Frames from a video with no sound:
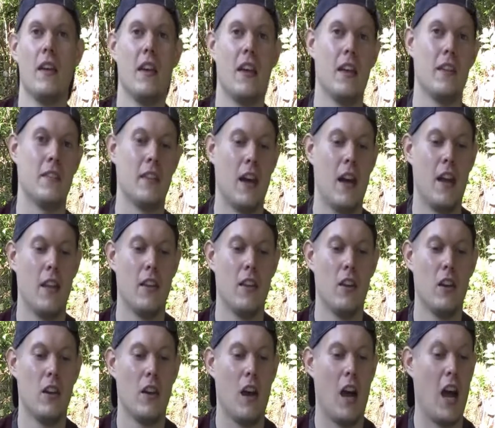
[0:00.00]
Is that
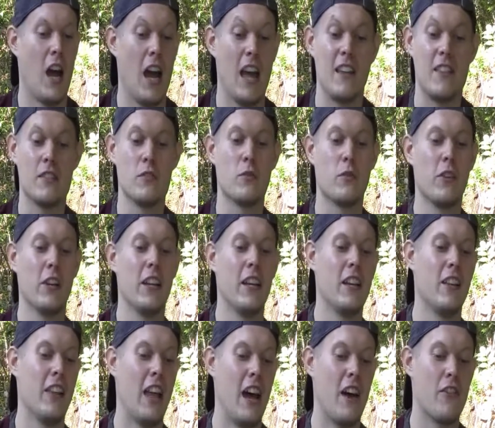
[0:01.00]
it doesn't really
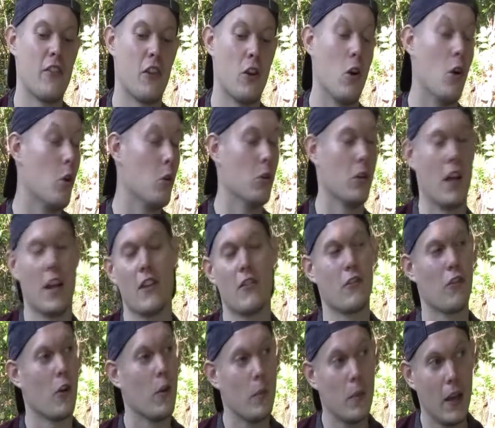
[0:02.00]
allow for a whole lot of
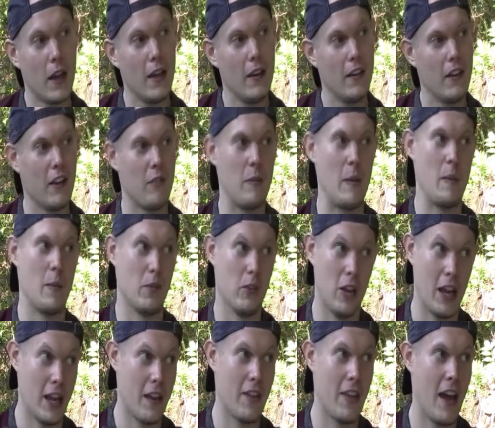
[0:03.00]
roleplay, if people
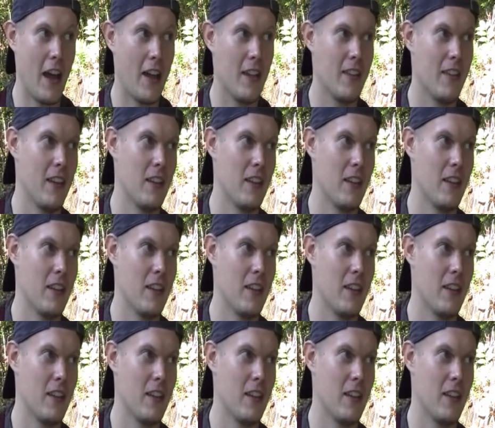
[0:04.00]
like that.